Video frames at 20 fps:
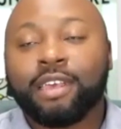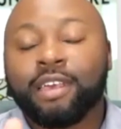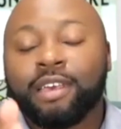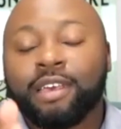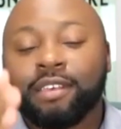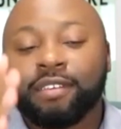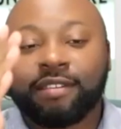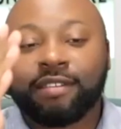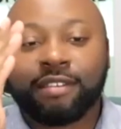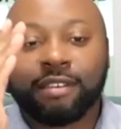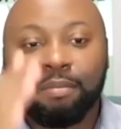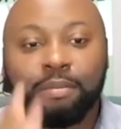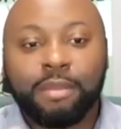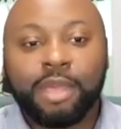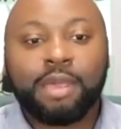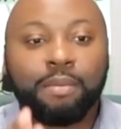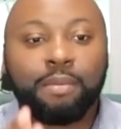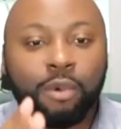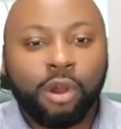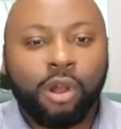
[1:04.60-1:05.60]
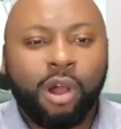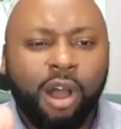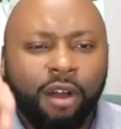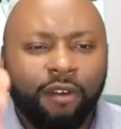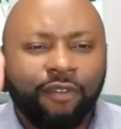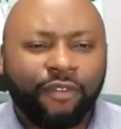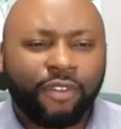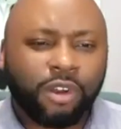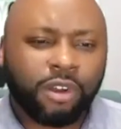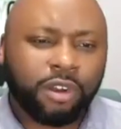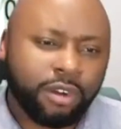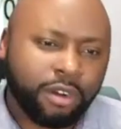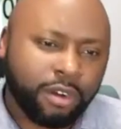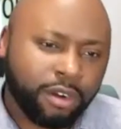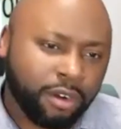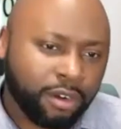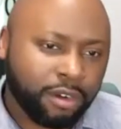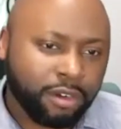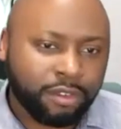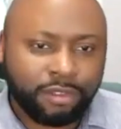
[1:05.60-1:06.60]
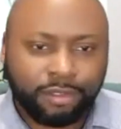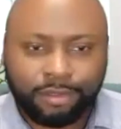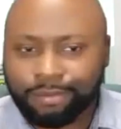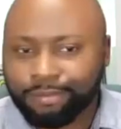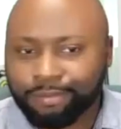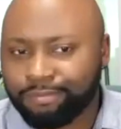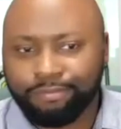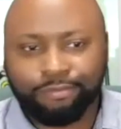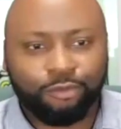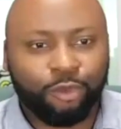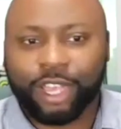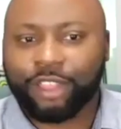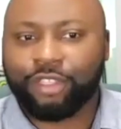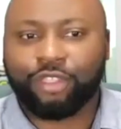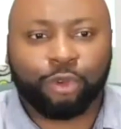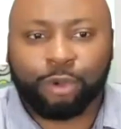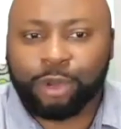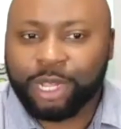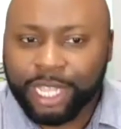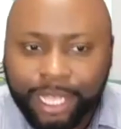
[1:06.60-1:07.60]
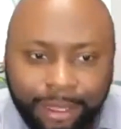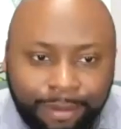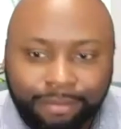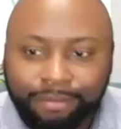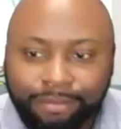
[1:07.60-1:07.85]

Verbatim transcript: Submit More Offers, what, three?